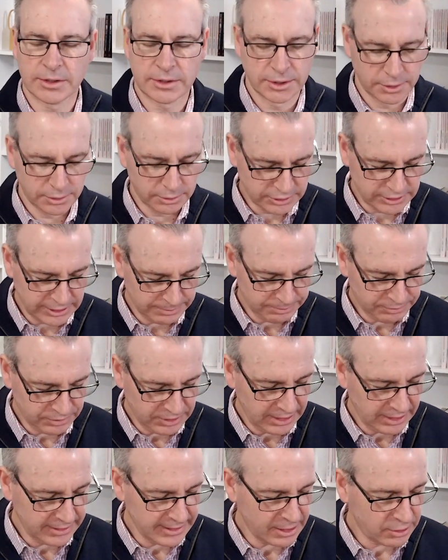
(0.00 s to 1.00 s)
little tip
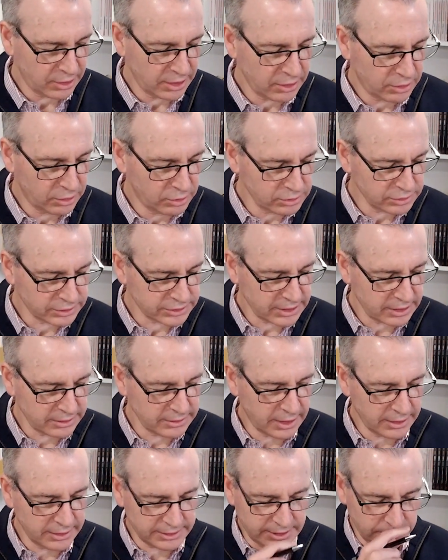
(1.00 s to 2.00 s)
there. Now, I also
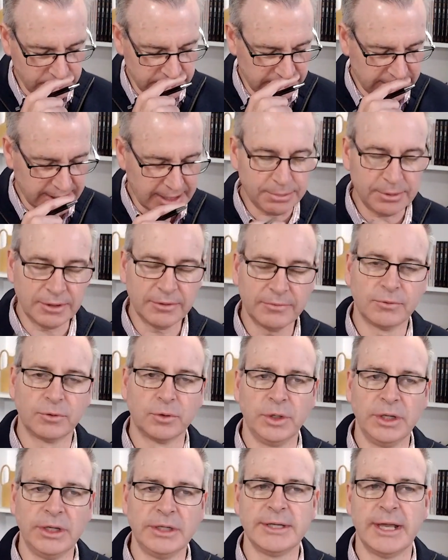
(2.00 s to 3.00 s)
noticed there was a couple of good
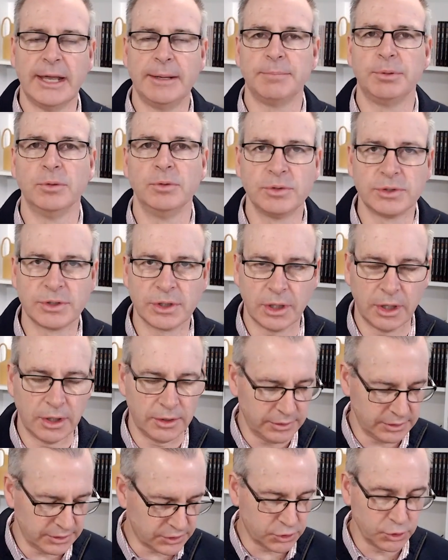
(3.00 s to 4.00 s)
examples on
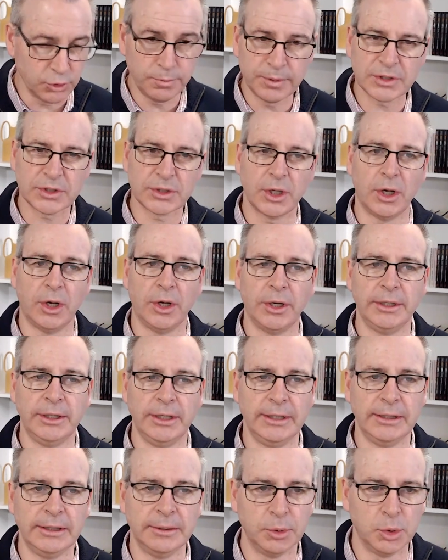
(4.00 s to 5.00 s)
the super side
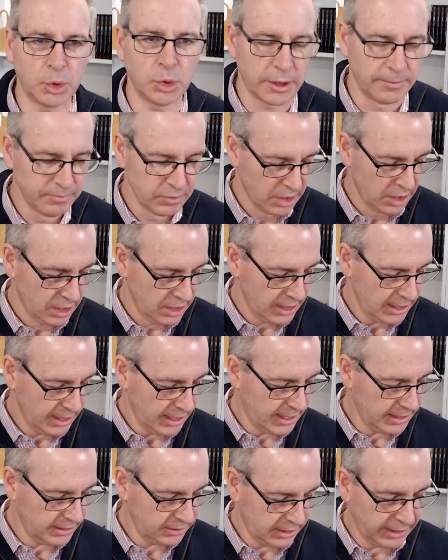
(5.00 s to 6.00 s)
in the book.
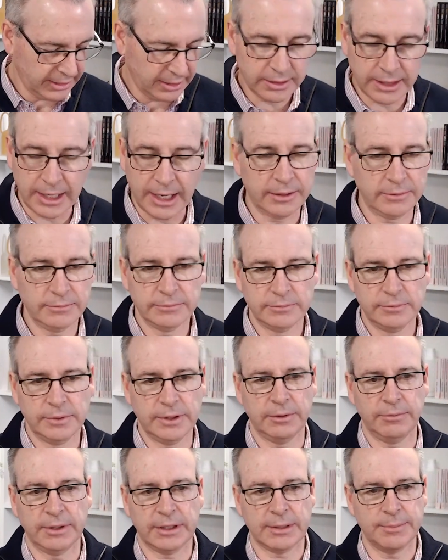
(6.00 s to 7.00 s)
And again,
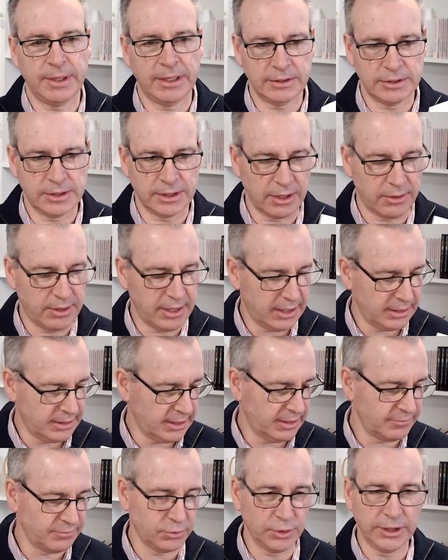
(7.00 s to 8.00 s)
recommend you go out and
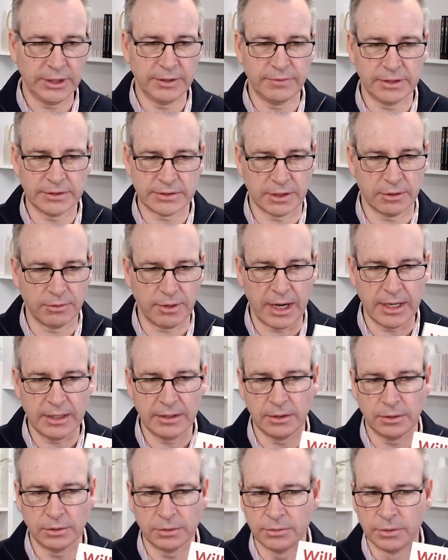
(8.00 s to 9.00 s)
have a read of it. It's a great
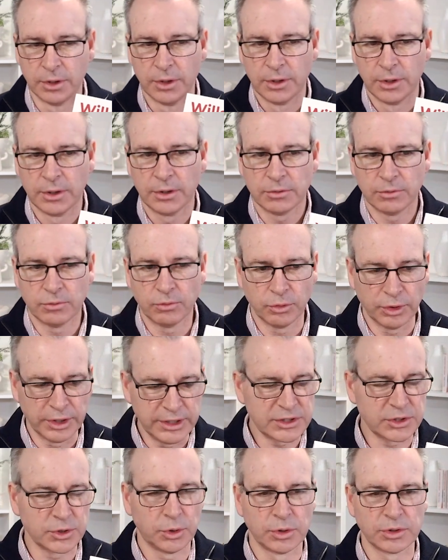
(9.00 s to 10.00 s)
little
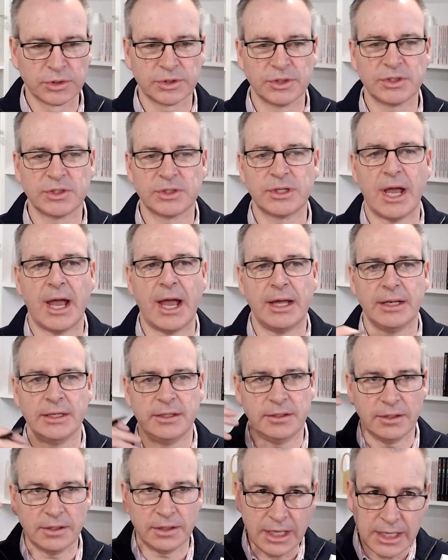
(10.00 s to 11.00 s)
resource to start
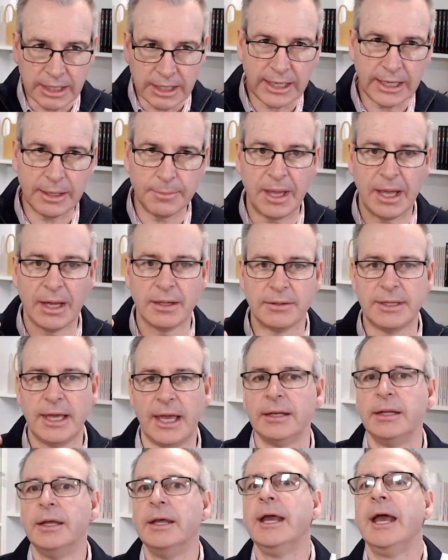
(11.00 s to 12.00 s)
thinking about
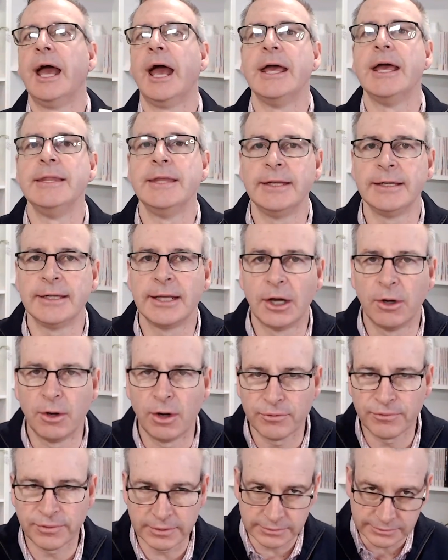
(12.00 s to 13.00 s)
that, and then go
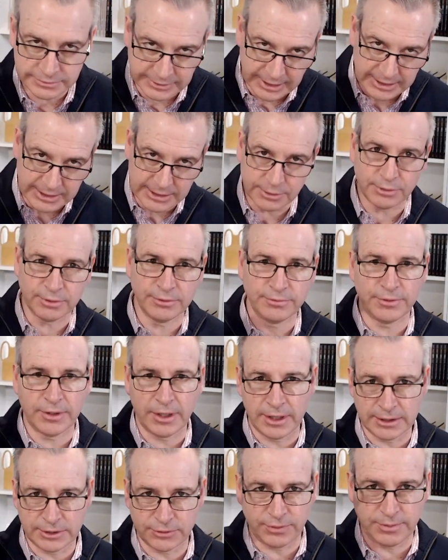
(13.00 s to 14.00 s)
off and get your
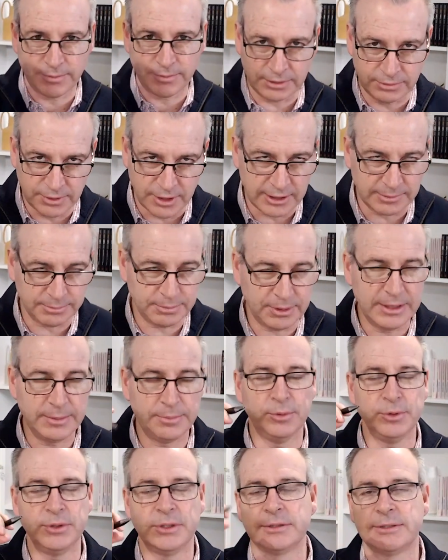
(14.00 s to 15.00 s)
advice from the right
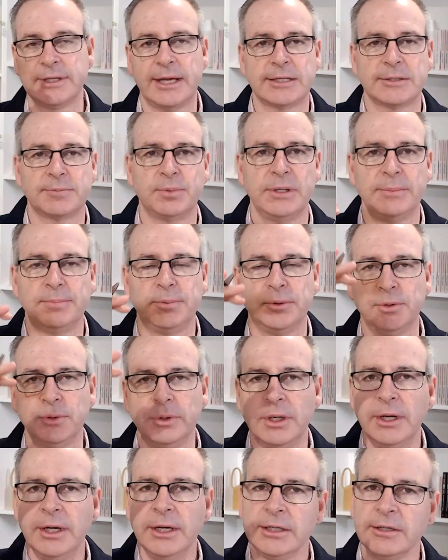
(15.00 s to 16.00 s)
people, your tax people,
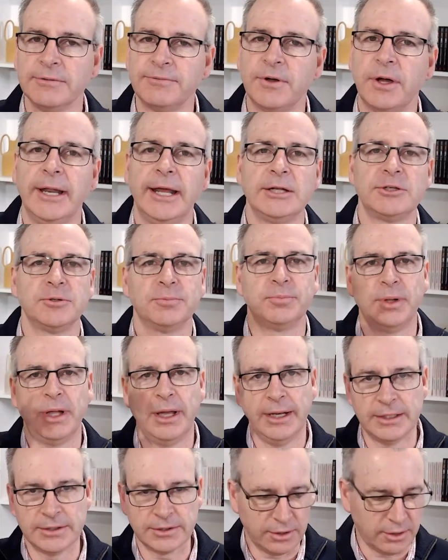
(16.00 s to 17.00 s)
your financial
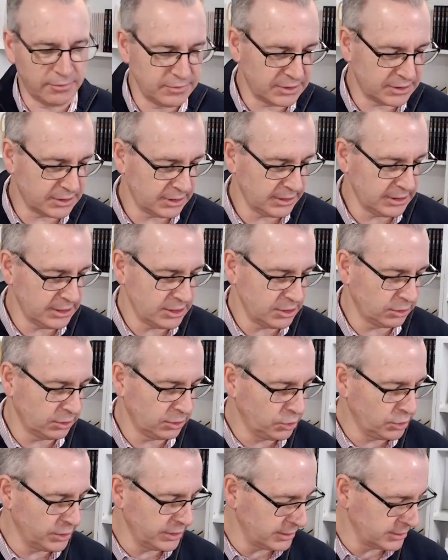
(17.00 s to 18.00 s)
planners, and obviously your
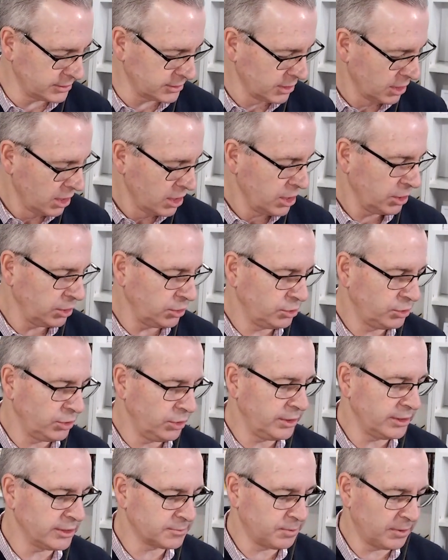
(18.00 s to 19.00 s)
lawyers who do
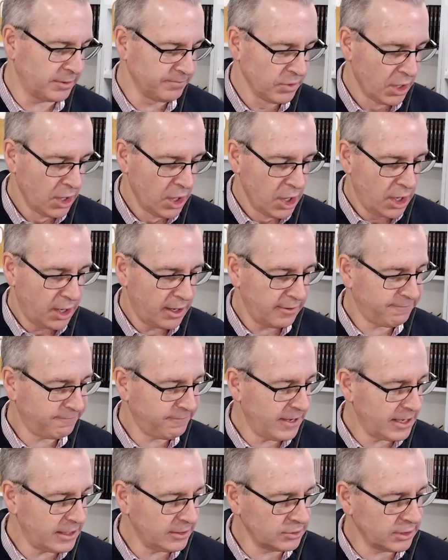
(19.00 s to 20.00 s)
this. But I
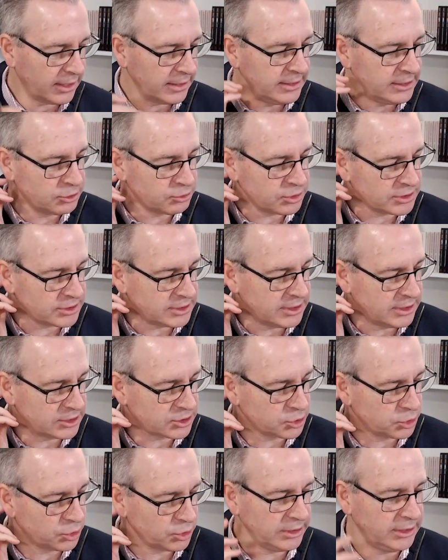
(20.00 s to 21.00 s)
found an interesting
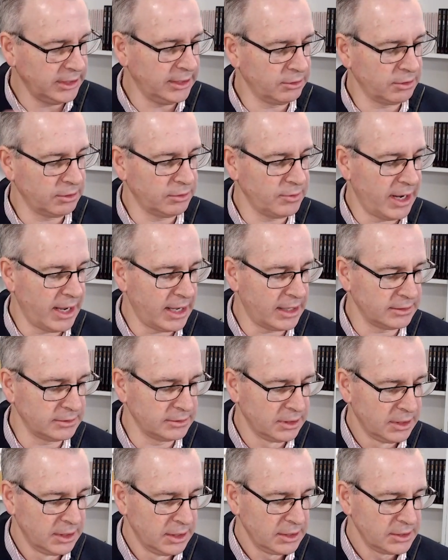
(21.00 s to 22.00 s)
story here around
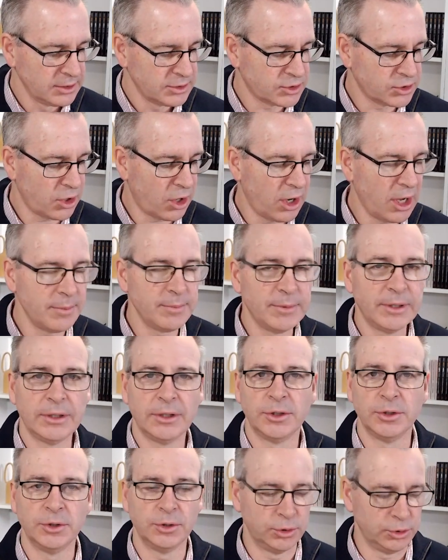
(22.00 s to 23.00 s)
Simon,
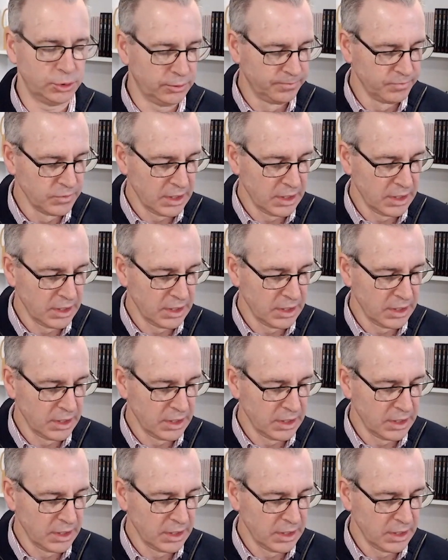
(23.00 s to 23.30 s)
who